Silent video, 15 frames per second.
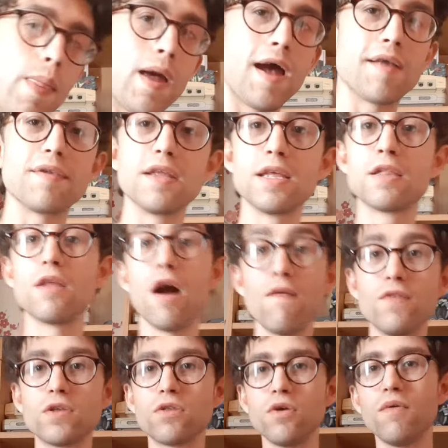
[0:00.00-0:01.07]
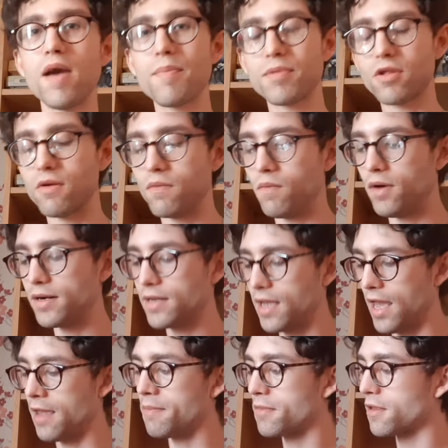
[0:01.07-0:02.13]
had the other two Episode 1
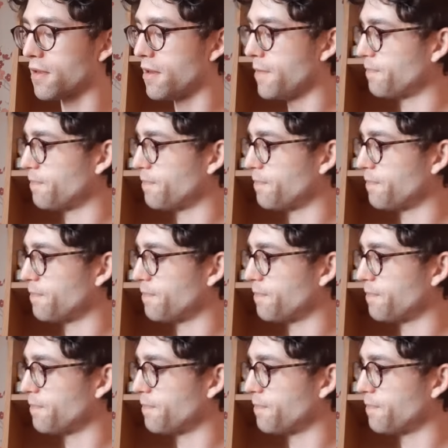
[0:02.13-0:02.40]
games.